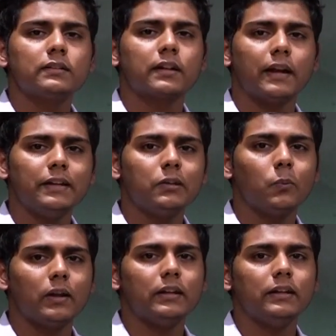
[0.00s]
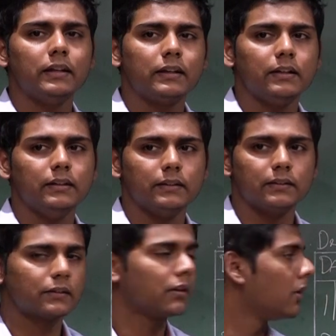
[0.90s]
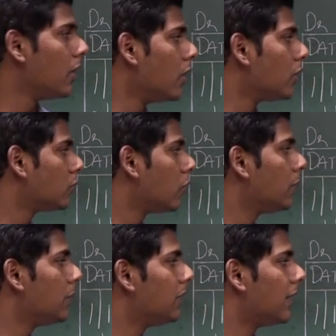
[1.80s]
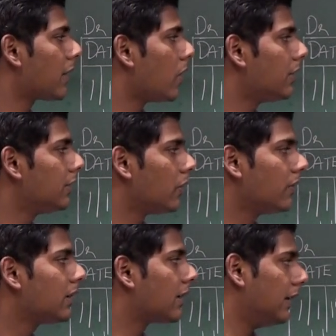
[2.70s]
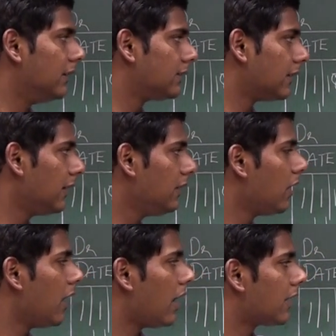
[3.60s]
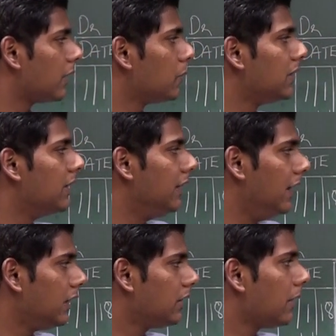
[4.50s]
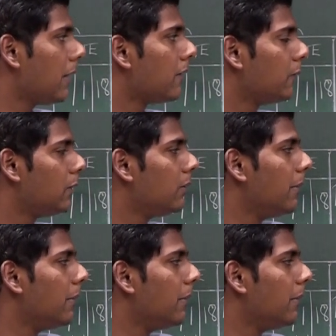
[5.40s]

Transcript: credit when it decreases. So we will record it on the credit side. Again with the date, we will